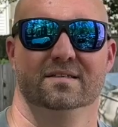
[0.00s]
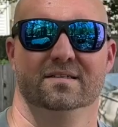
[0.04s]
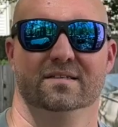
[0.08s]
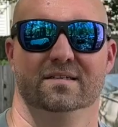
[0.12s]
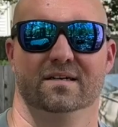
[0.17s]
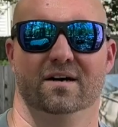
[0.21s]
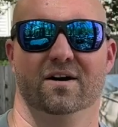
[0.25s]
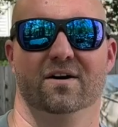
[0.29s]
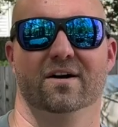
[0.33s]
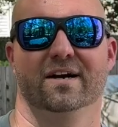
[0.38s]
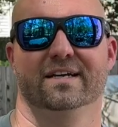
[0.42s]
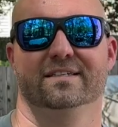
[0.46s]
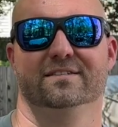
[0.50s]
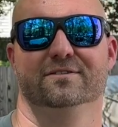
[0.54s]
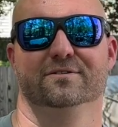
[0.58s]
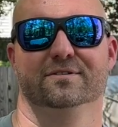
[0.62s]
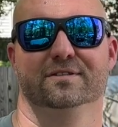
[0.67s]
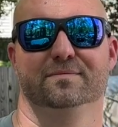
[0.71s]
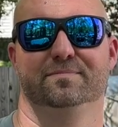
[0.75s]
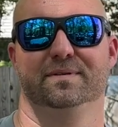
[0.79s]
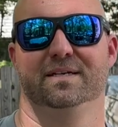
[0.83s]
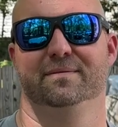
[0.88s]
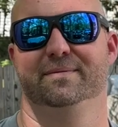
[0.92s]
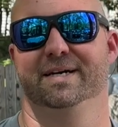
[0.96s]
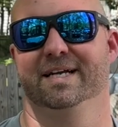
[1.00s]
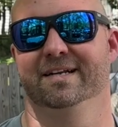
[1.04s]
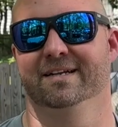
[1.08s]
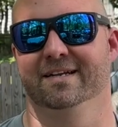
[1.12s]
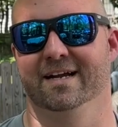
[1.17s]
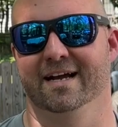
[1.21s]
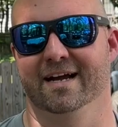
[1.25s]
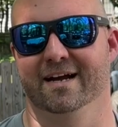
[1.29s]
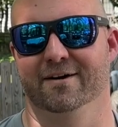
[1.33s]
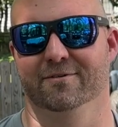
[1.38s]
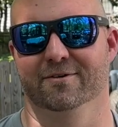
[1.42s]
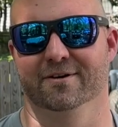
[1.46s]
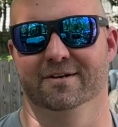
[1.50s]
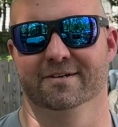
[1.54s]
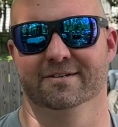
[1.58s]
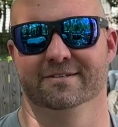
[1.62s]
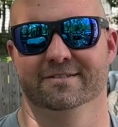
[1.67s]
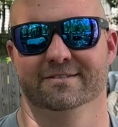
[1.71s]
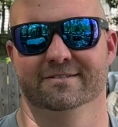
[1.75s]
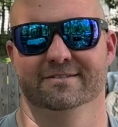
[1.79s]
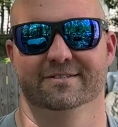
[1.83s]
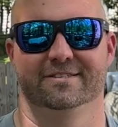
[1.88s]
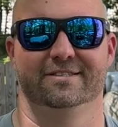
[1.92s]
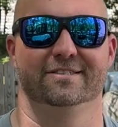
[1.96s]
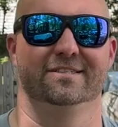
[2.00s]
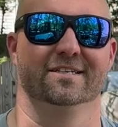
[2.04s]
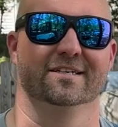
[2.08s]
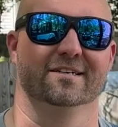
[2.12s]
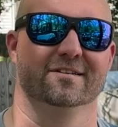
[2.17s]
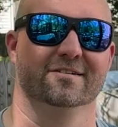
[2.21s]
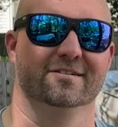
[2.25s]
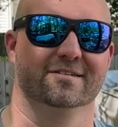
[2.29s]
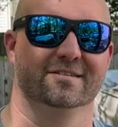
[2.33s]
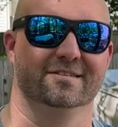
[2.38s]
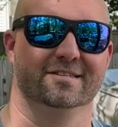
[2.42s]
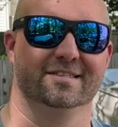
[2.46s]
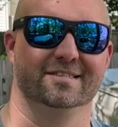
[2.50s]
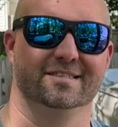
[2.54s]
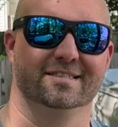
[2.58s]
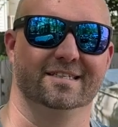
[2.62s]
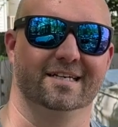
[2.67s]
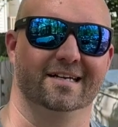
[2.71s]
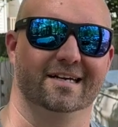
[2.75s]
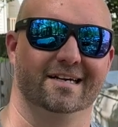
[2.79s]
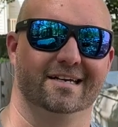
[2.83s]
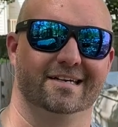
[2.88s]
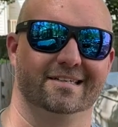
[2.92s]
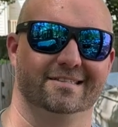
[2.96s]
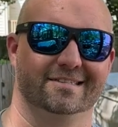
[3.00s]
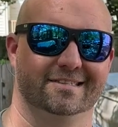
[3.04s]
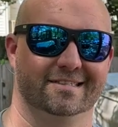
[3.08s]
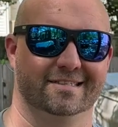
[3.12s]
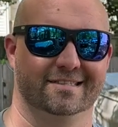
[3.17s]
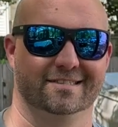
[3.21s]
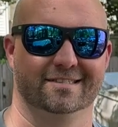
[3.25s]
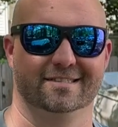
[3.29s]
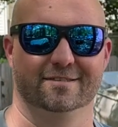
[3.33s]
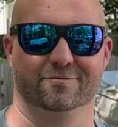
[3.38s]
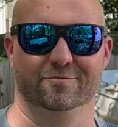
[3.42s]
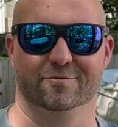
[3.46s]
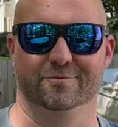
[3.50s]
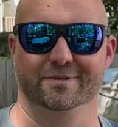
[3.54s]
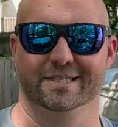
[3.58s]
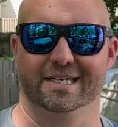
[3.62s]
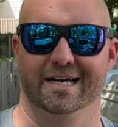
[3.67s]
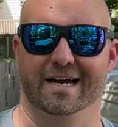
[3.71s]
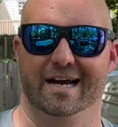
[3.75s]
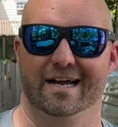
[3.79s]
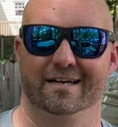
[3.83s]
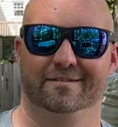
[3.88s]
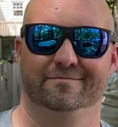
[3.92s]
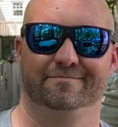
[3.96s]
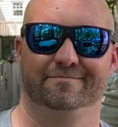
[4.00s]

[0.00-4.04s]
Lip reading: All right, so it's been about an hour. Let's take a look at these guys and see what we got.